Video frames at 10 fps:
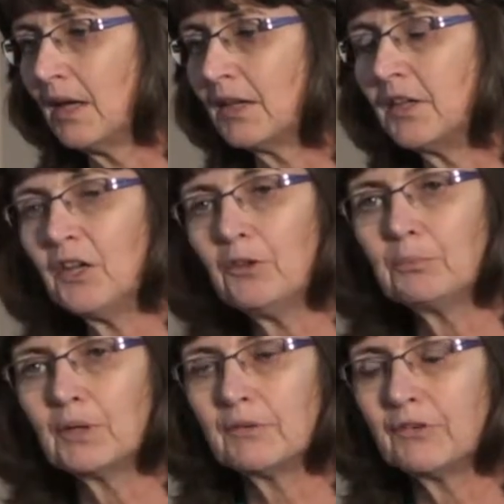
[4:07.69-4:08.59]
And here the
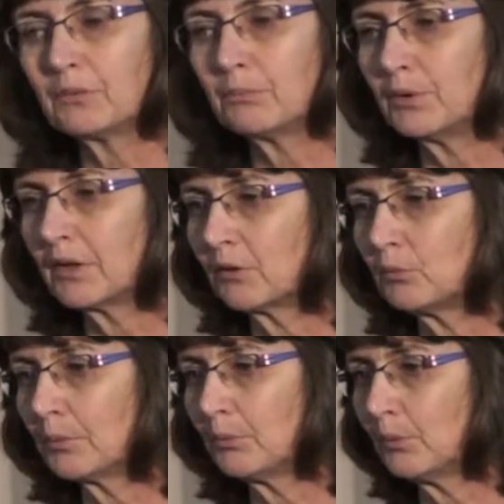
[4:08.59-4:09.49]
prevalence in
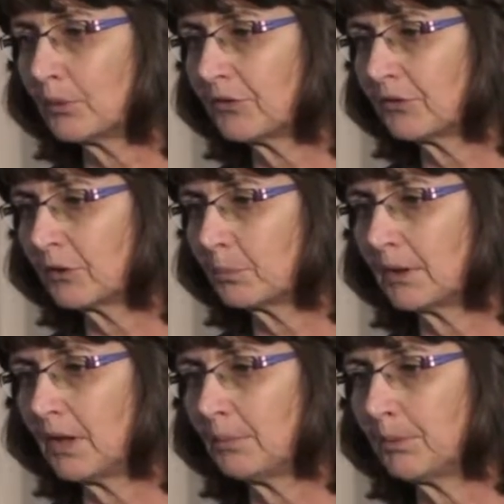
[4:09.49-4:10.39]
pregnant women was
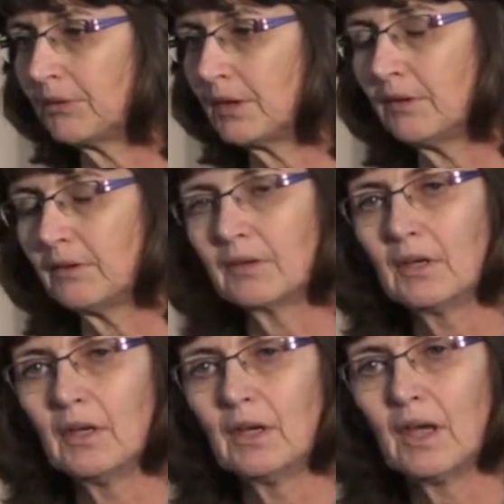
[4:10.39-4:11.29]
6.8%,
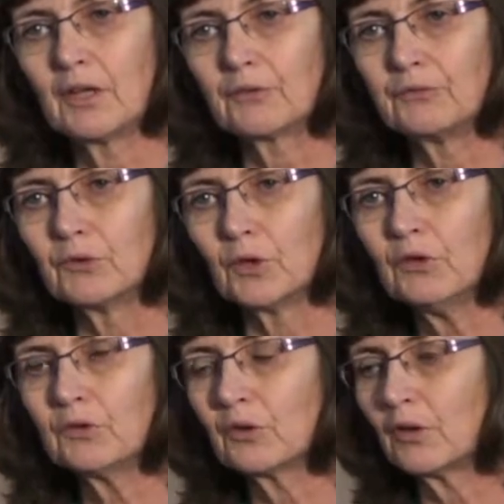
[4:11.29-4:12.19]
and of
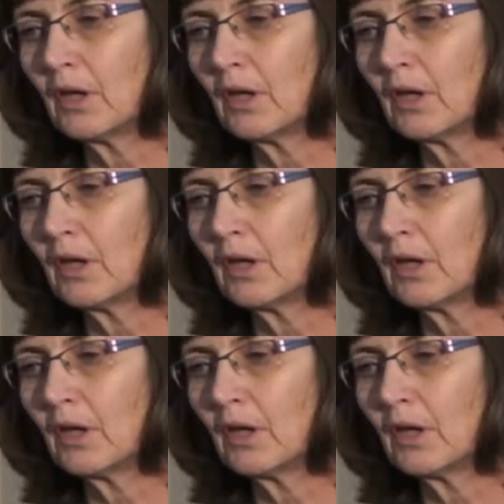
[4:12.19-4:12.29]
note,